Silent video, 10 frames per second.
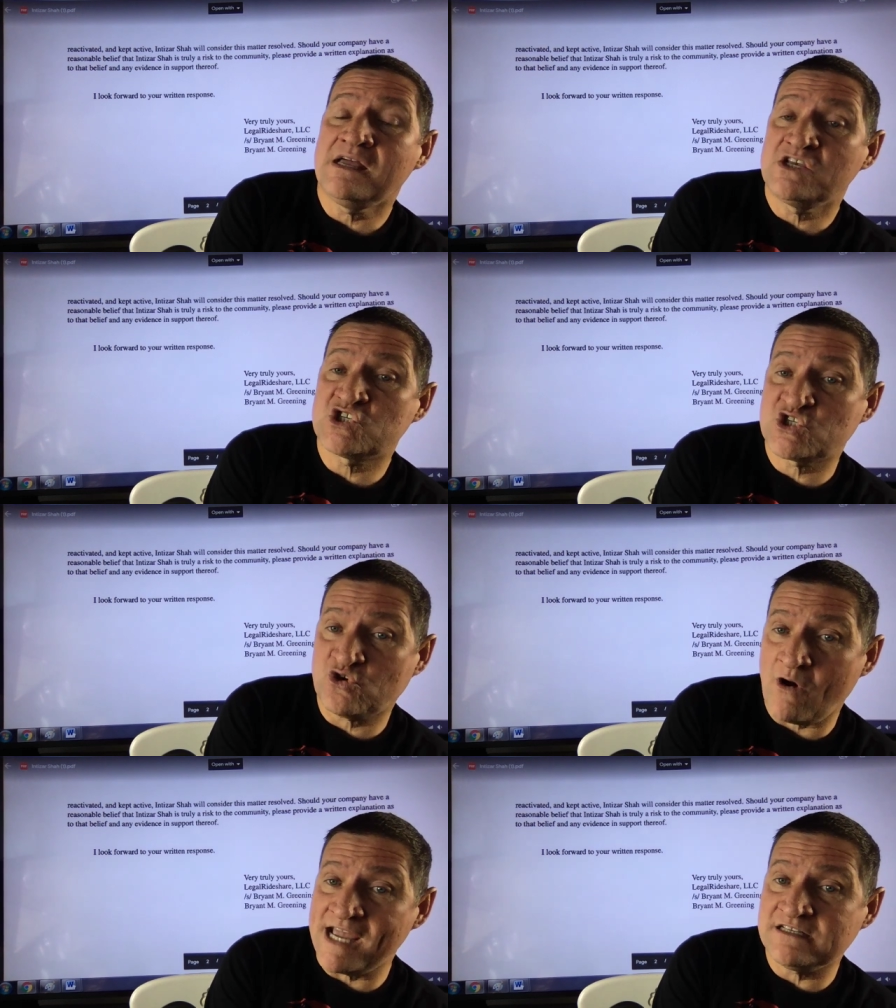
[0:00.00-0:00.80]

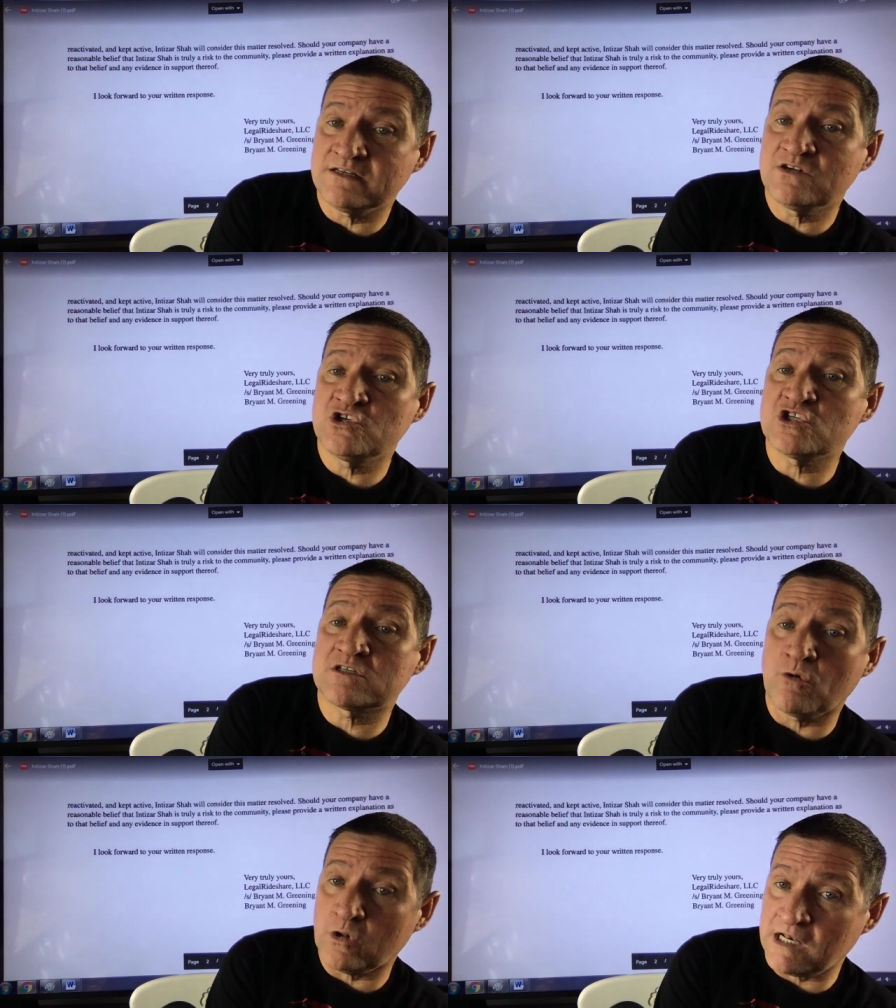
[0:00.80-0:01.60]
straight to
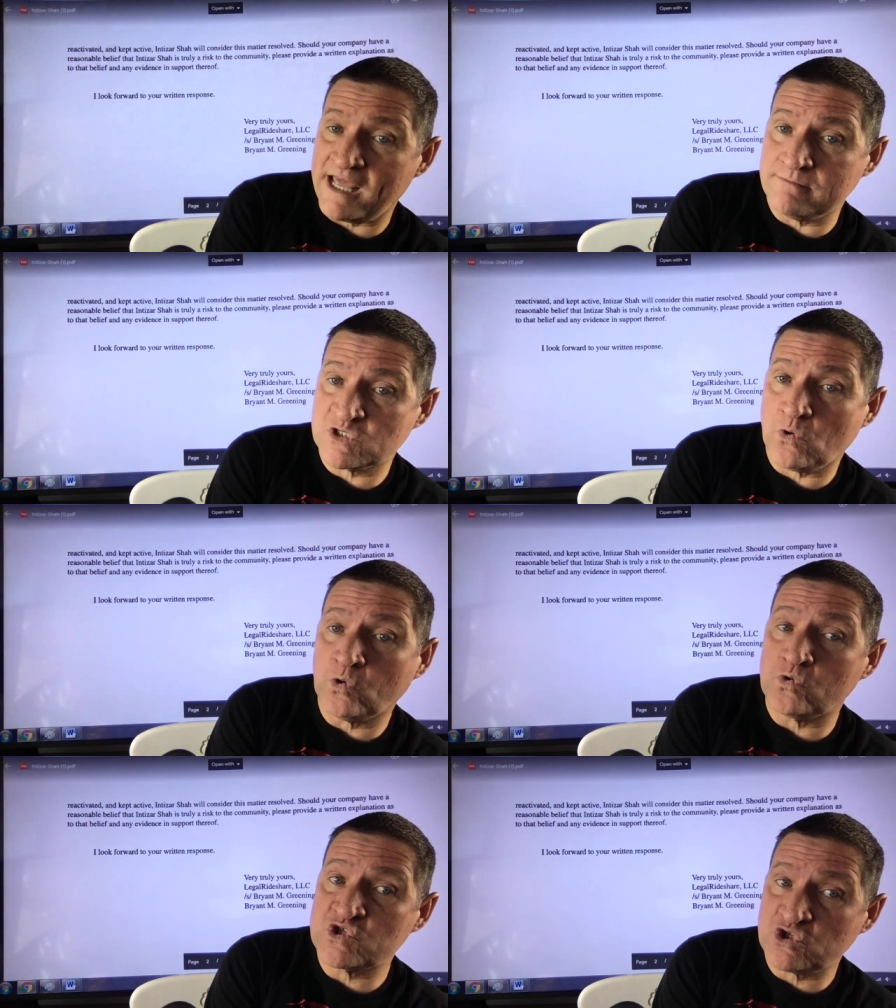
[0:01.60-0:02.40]
small claims
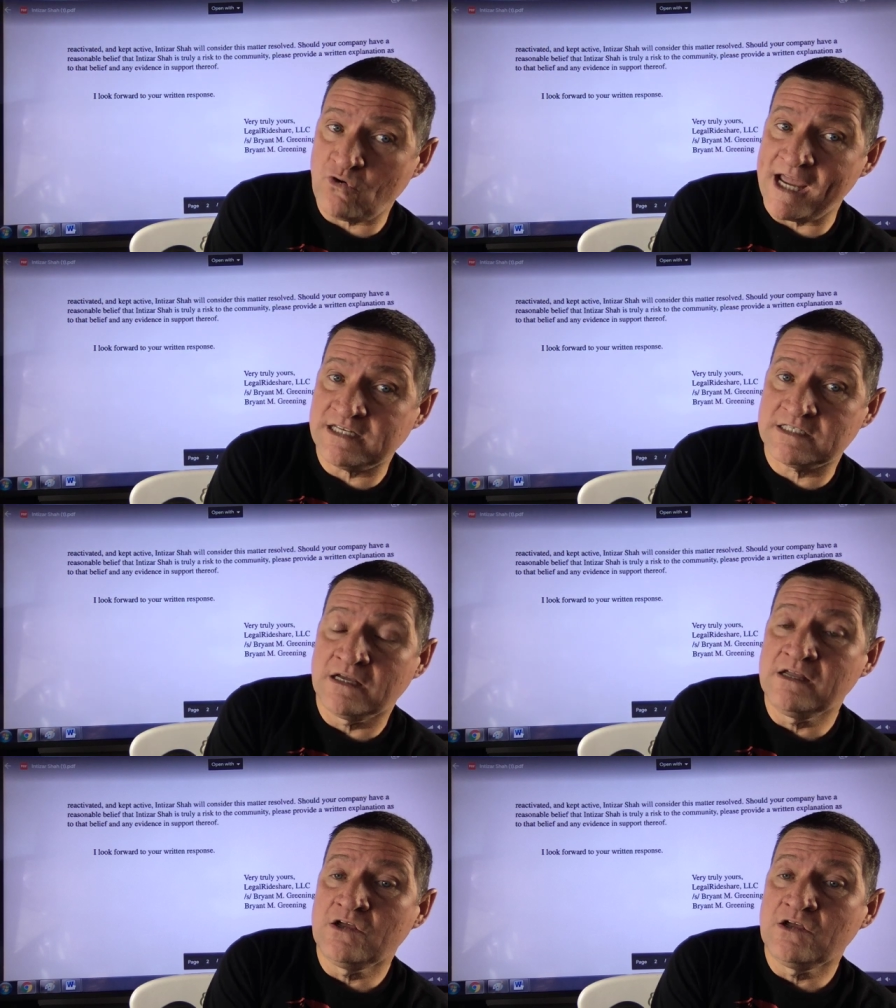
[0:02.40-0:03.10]
court or straight